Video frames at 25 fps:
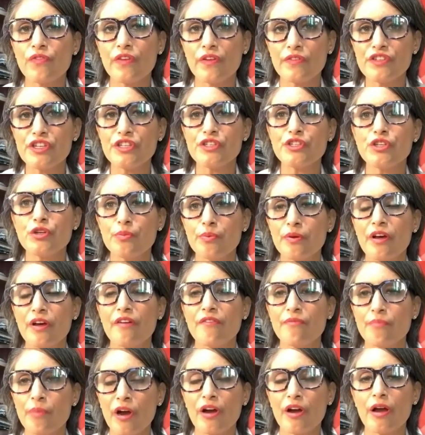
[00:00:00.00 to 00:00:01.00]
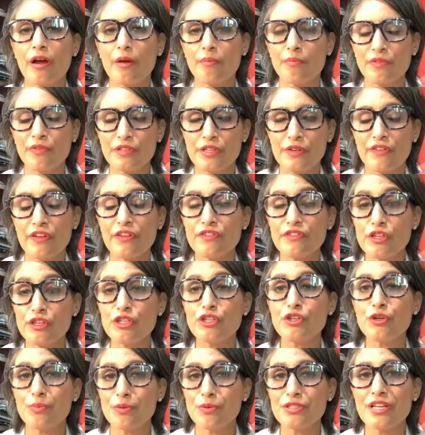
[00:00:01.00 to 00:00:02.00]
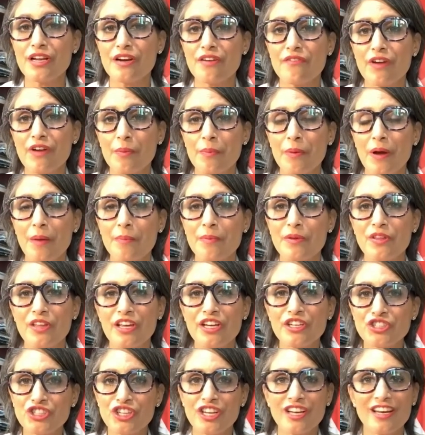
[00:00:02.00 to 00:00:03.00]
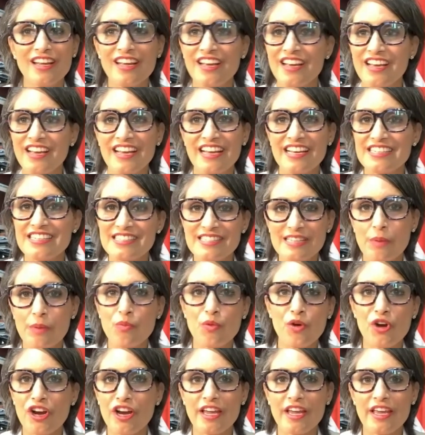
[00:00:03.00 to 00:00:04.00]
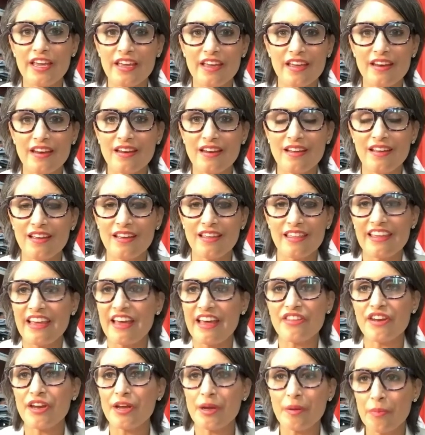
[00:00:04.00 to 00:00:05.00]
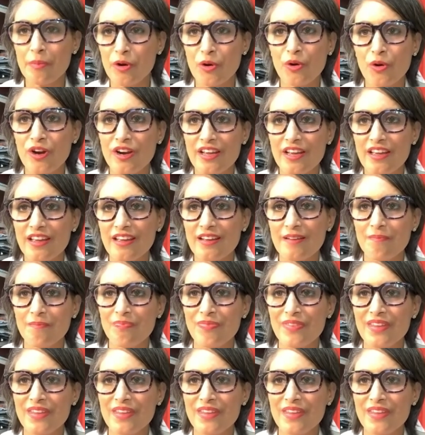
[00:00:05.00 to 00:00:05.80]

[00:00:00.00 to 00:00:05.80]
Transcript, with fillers: 52 uh, of 52% of our population is somewhere in the ethnic minority